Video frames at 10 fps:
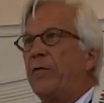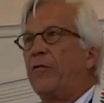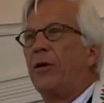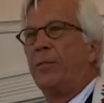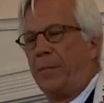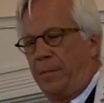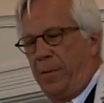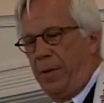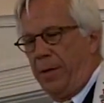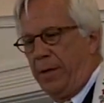reading
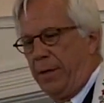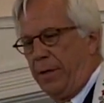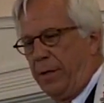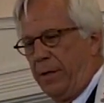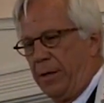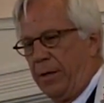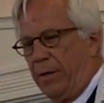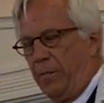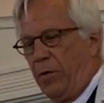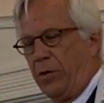from
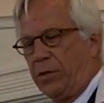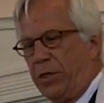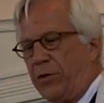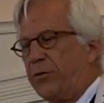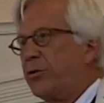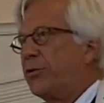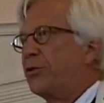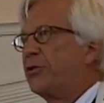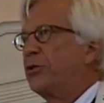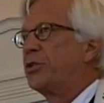Paul's letter to the
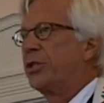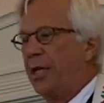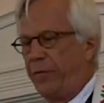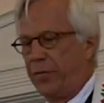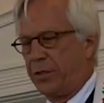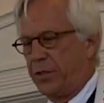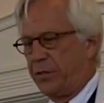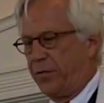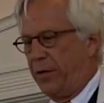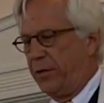church in
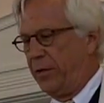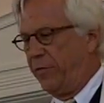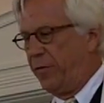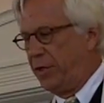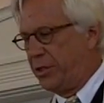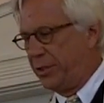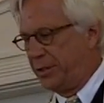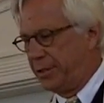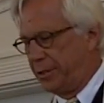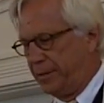Ephesus, found in
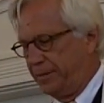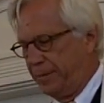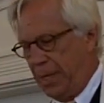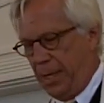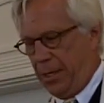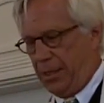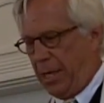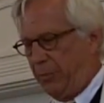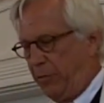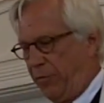Ephesians
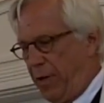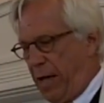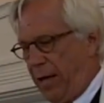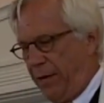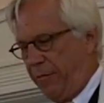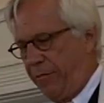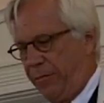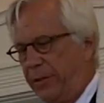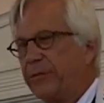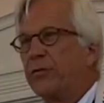chapter 5,
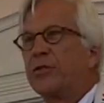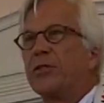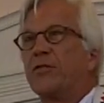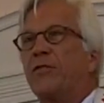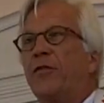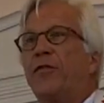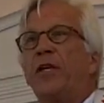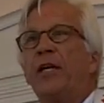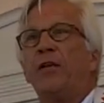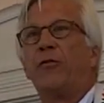verses
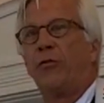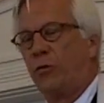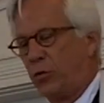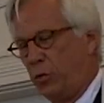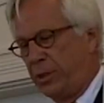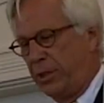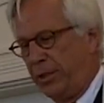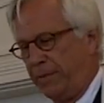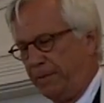15 through 20.